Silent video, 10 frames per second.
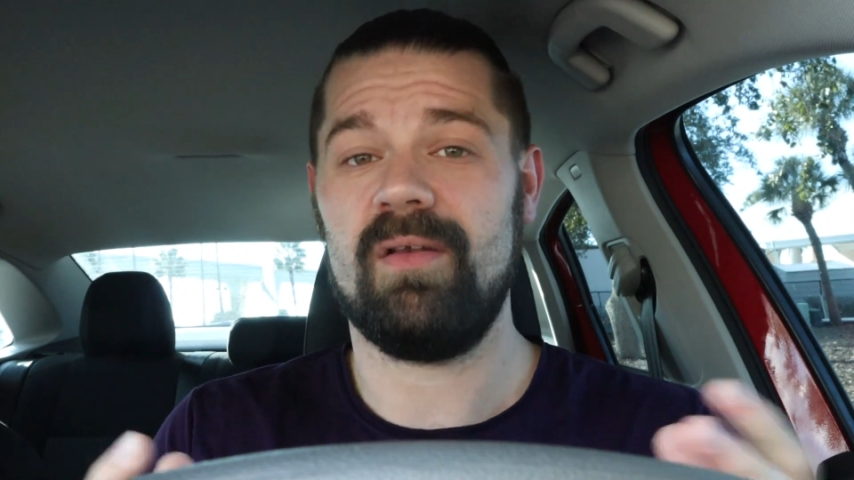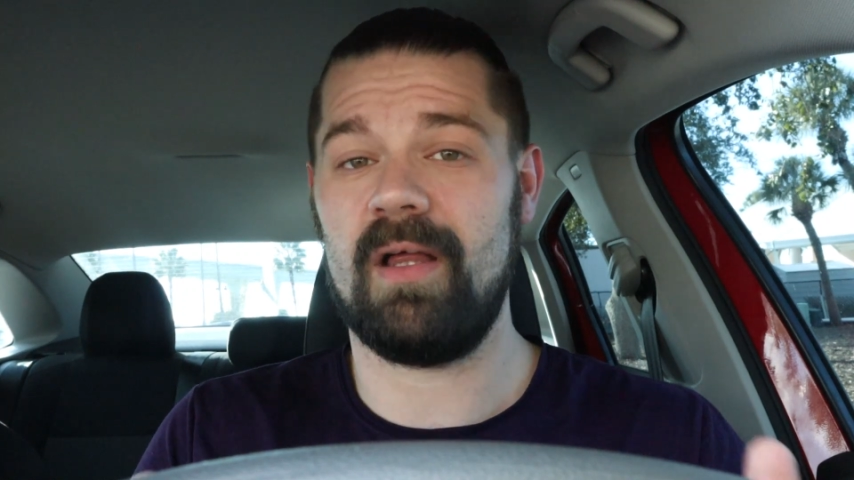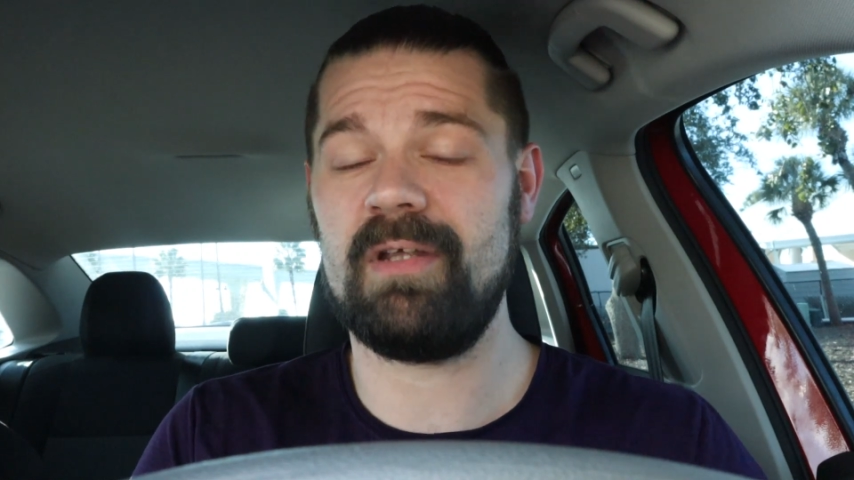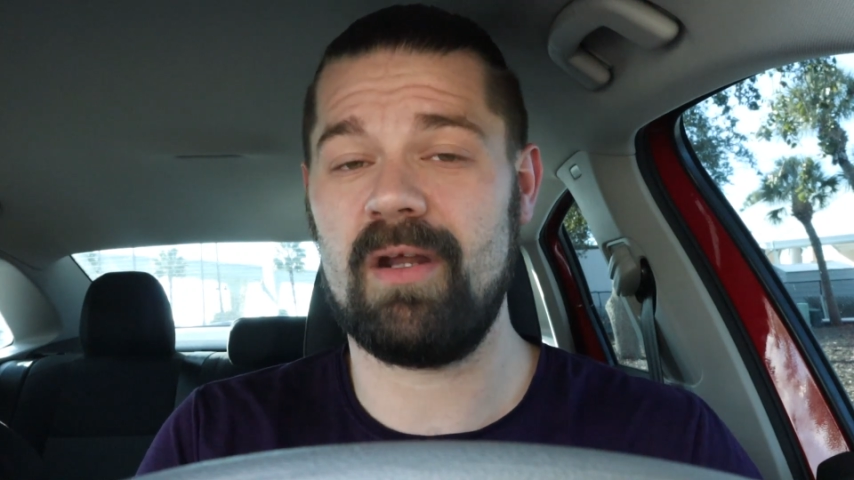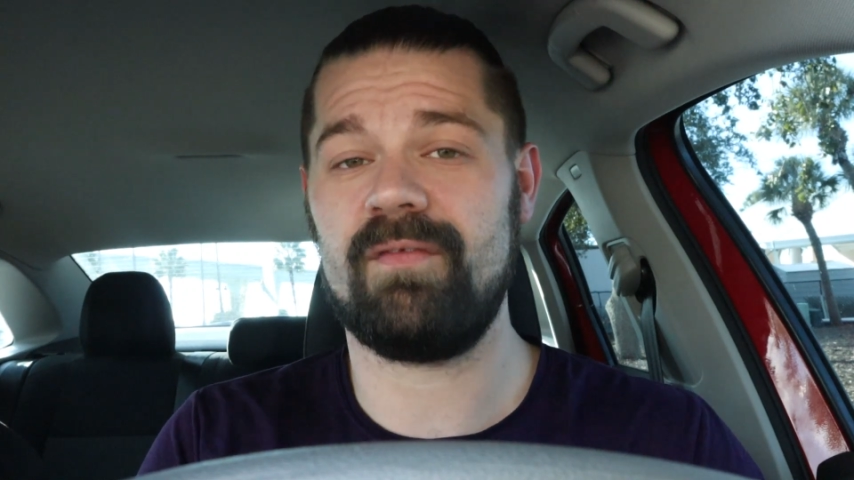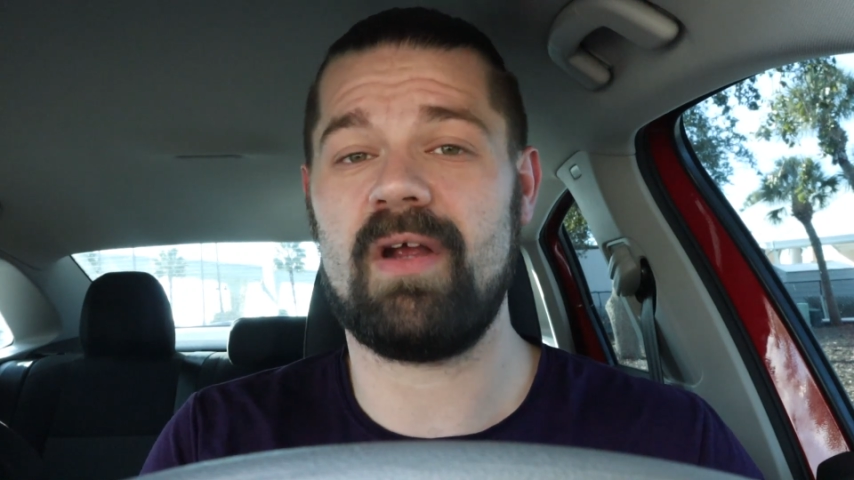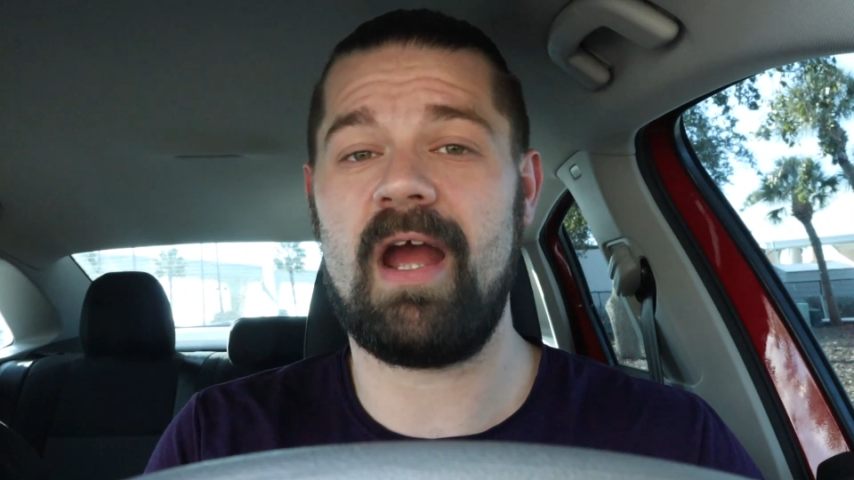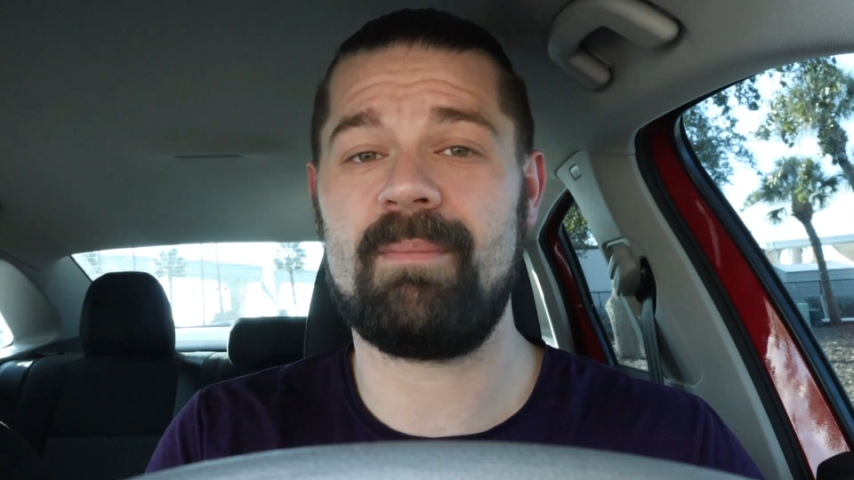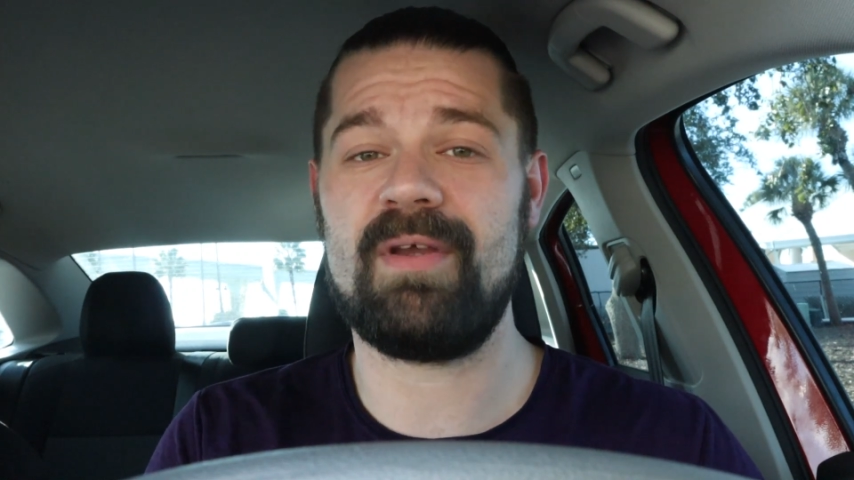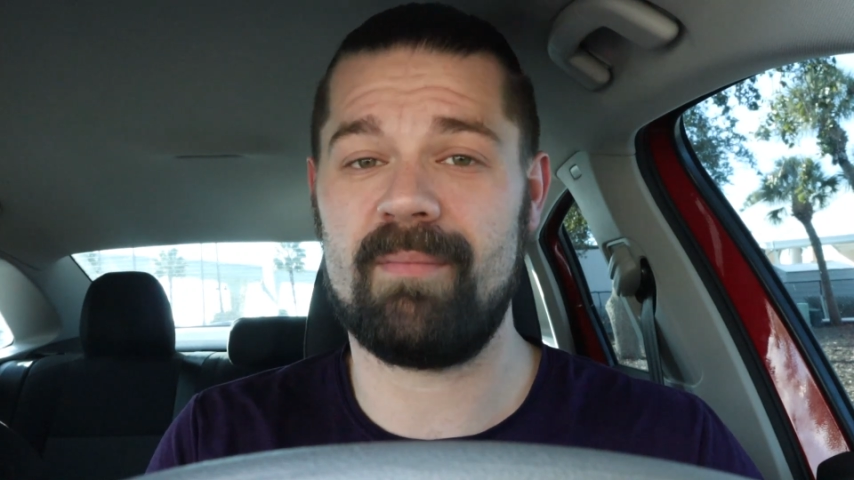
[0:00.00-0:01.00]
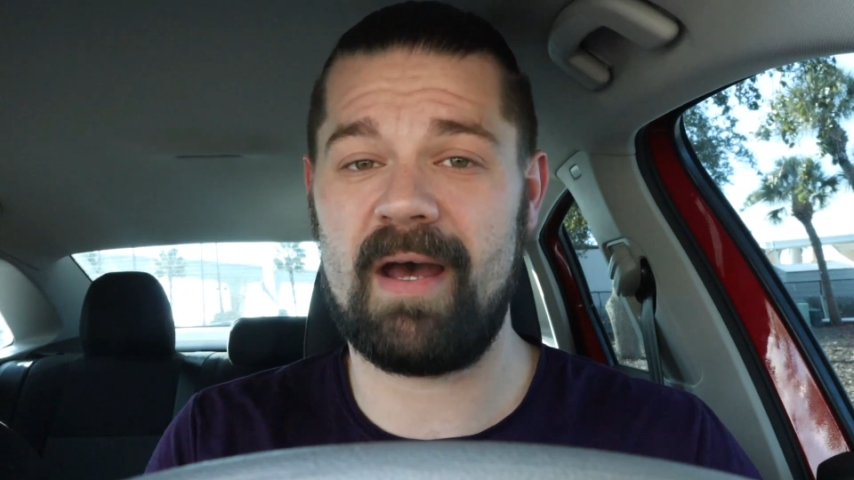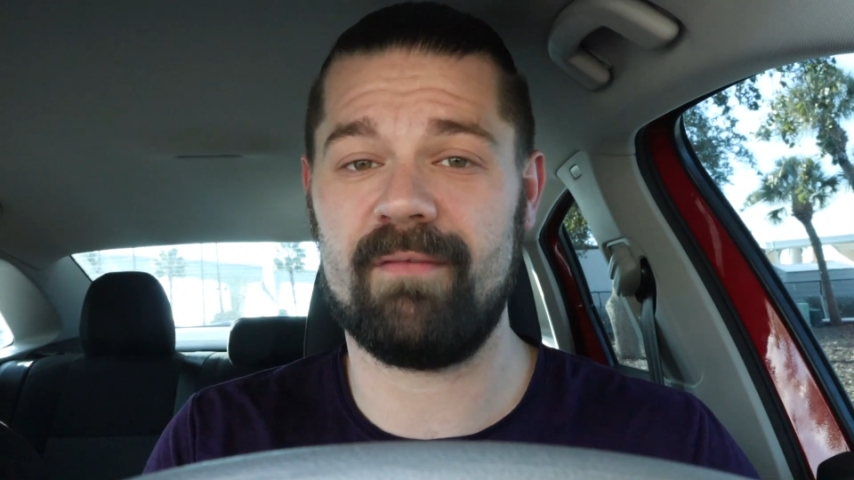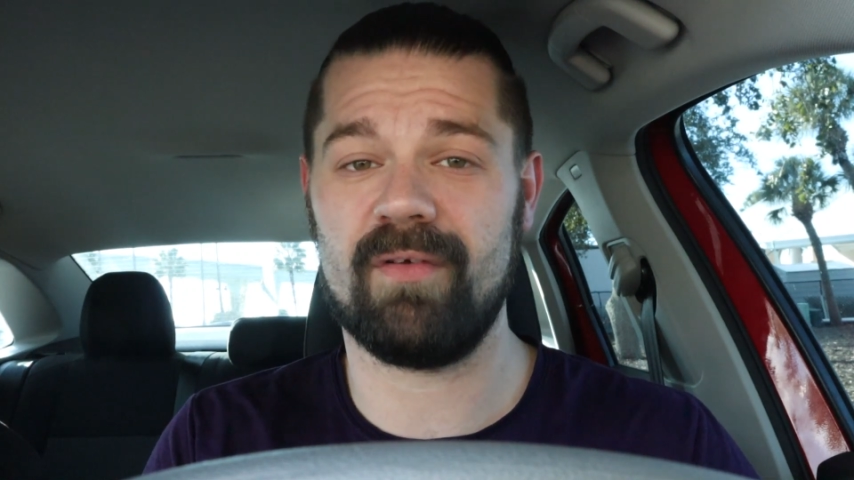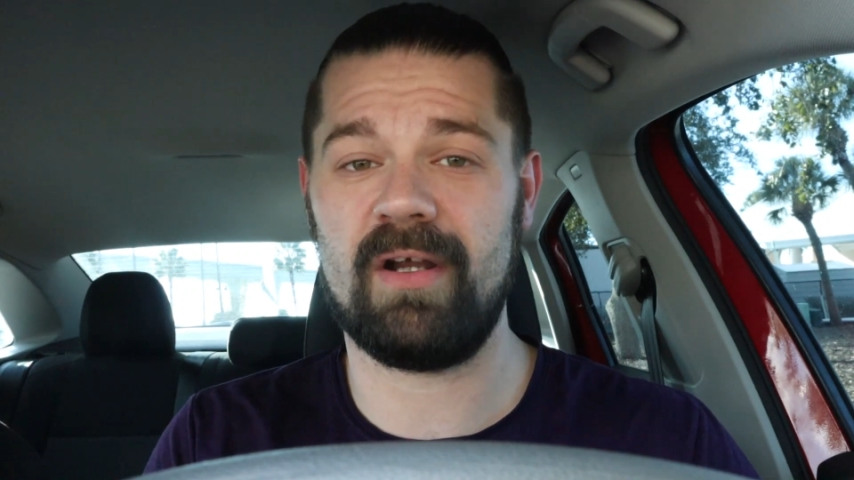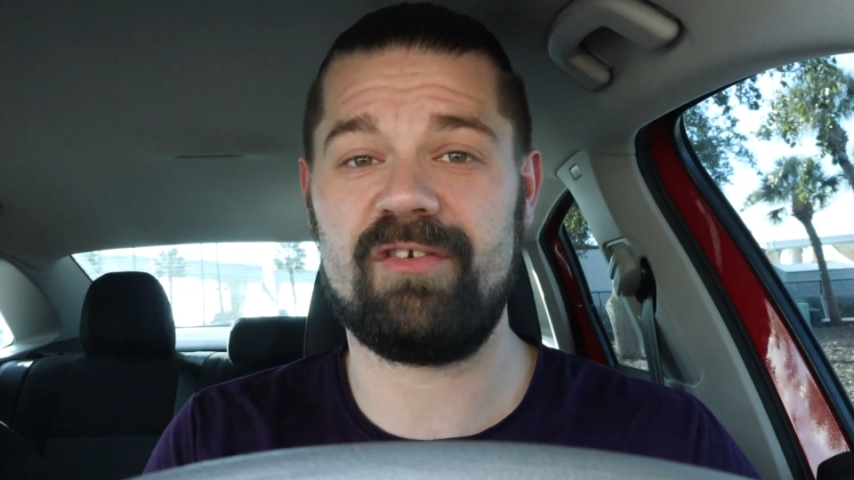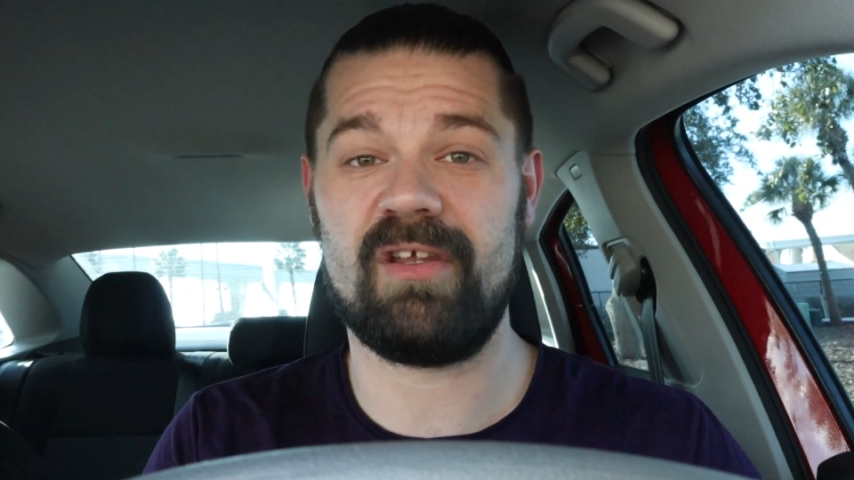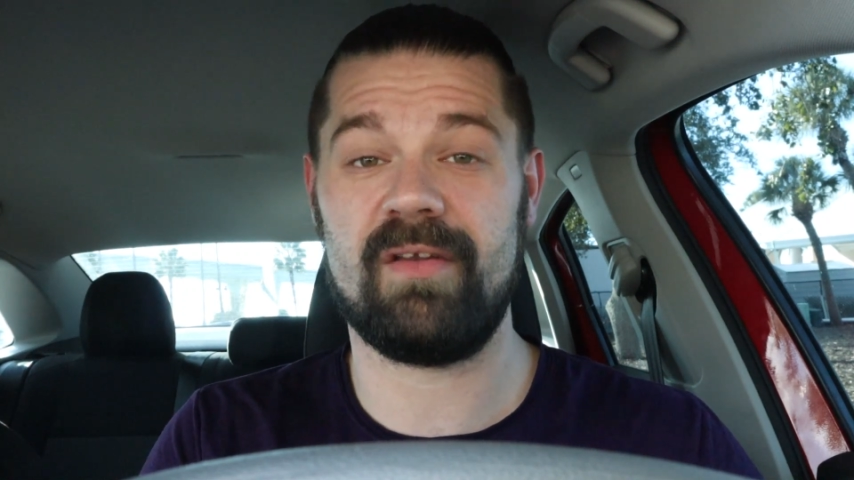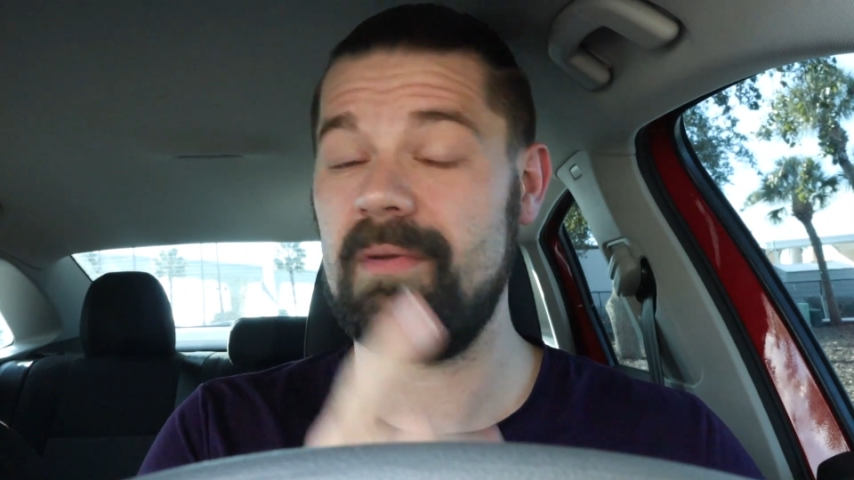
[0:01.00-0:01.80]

Let me know if you're happy about Virizion.